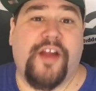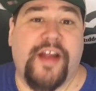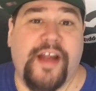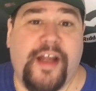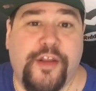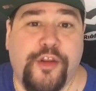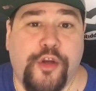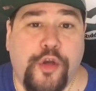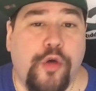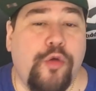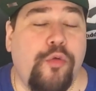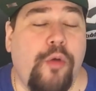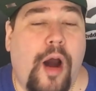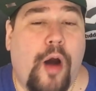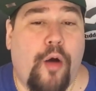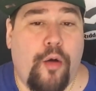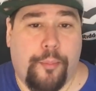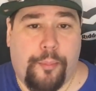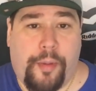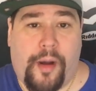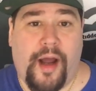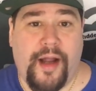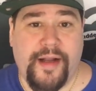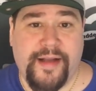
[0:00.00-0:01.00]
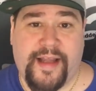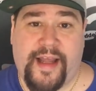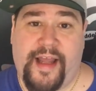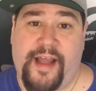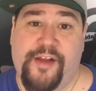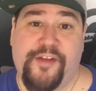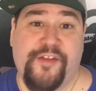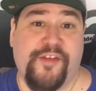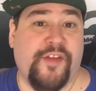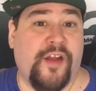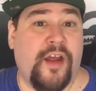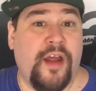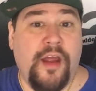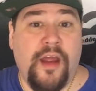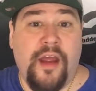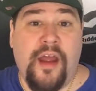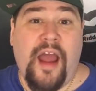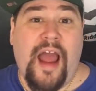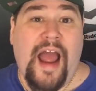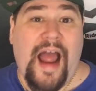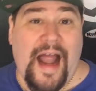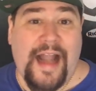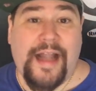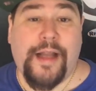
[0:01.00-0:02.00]
like a two-hour podcast,
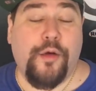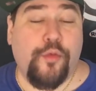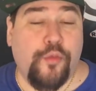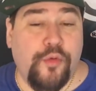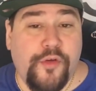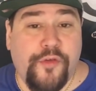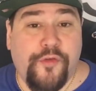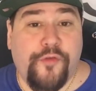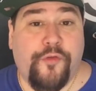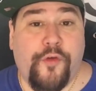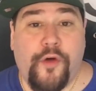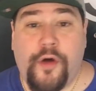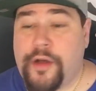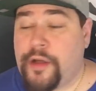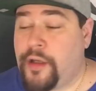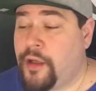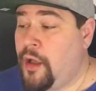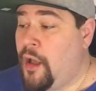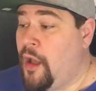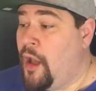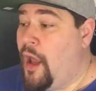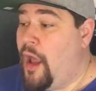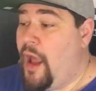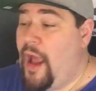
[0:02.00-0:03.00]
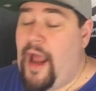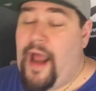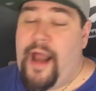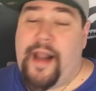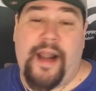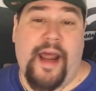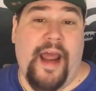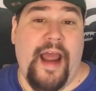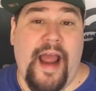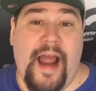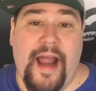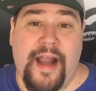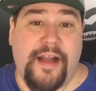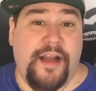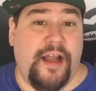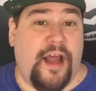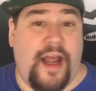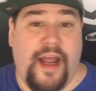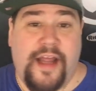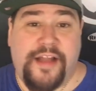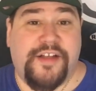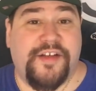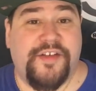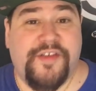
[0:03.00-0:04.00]
and it was fun. And I
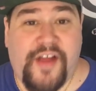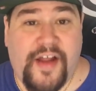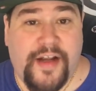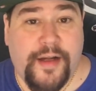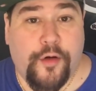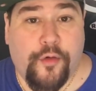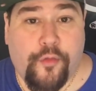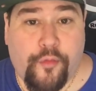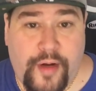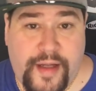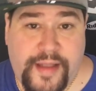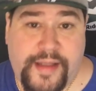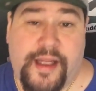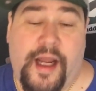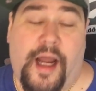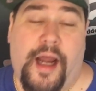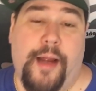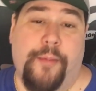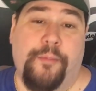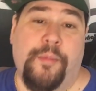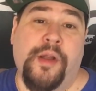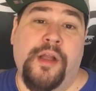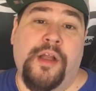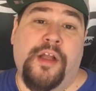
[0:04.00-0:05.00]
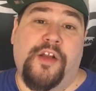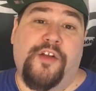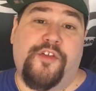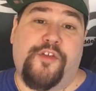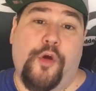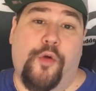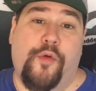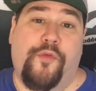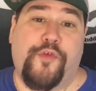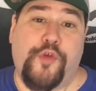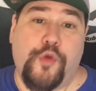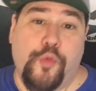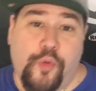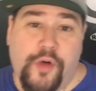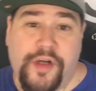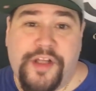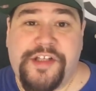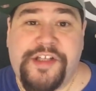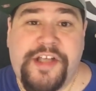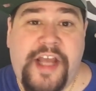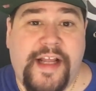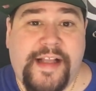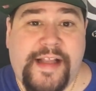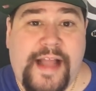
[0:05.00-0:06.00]
had just had a great time. So if you want
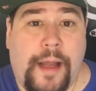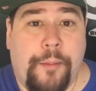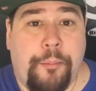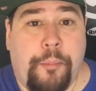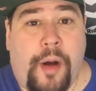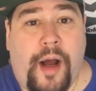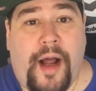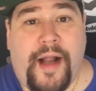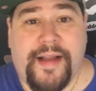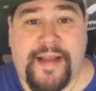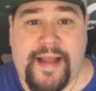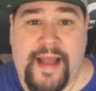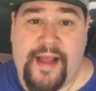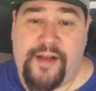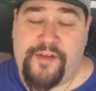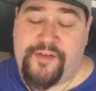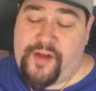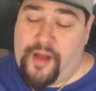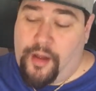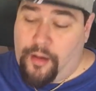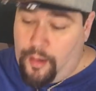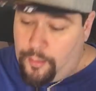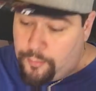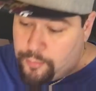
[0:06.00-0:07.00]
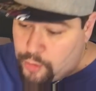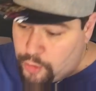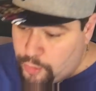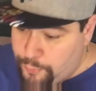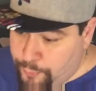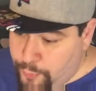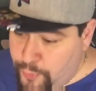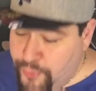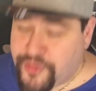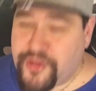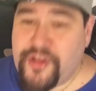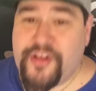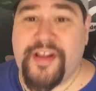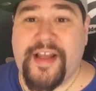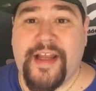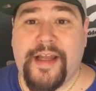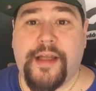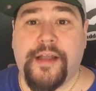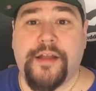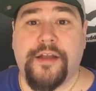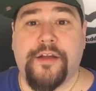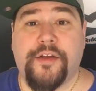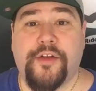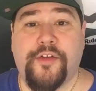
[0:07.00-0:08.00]
to check that podcast out, I'm going to put the
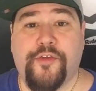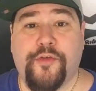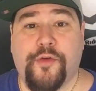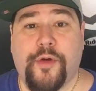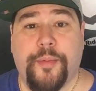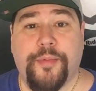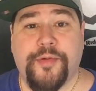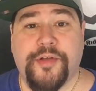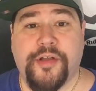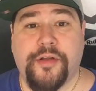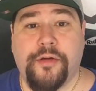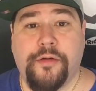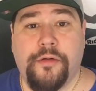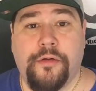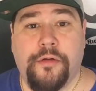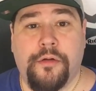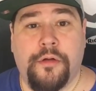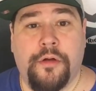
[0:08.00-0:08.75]
link in the description.